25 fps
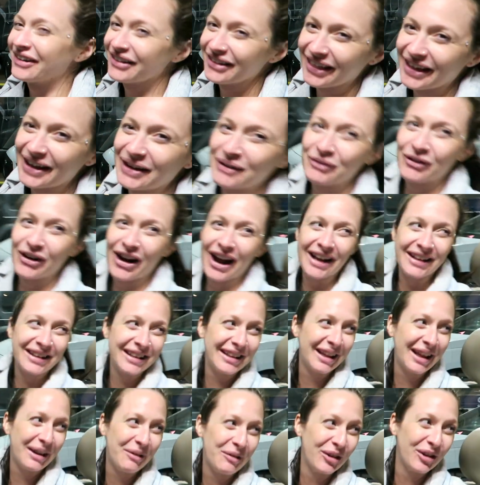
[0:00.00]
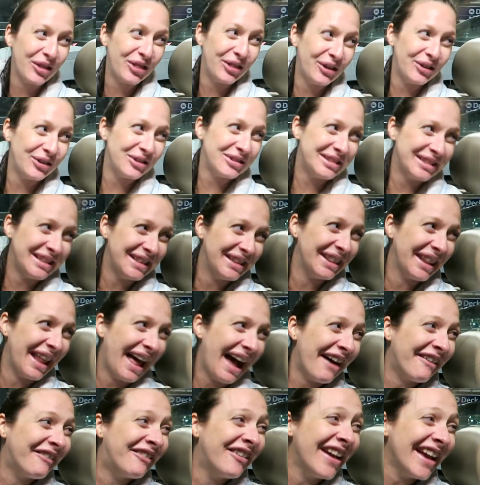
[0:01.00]
Like we're acting like we're thirteen
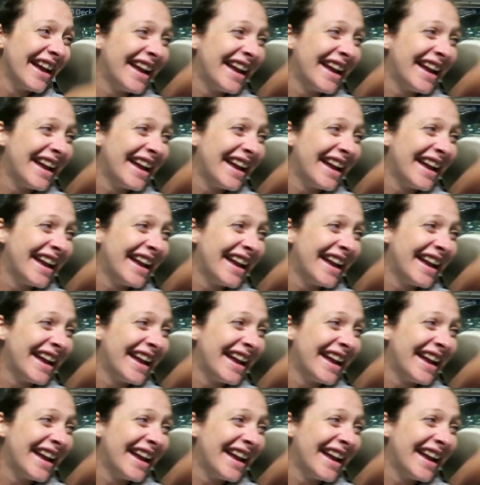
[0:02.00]
months.